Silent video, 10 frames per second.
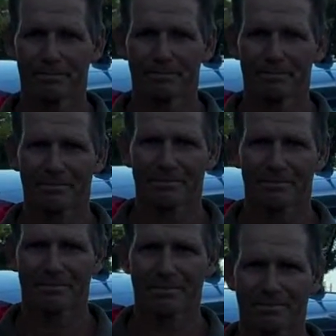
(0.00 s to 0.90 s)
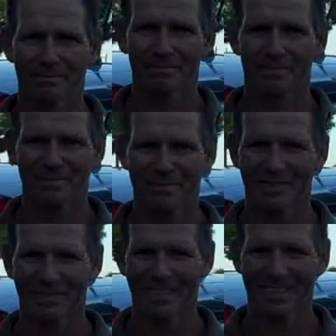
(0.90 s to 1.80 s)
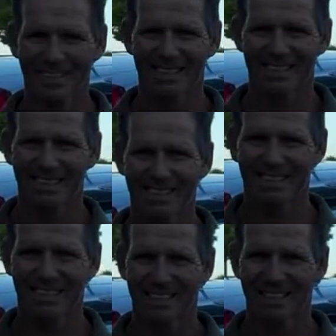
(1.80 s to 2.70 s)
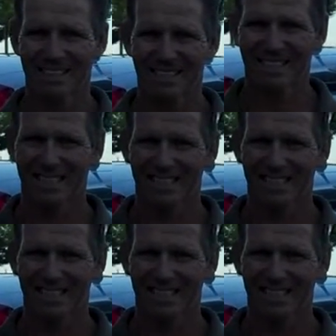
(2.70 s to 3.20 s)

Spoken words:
Okay, and do you think that you could have got a better deal on your own?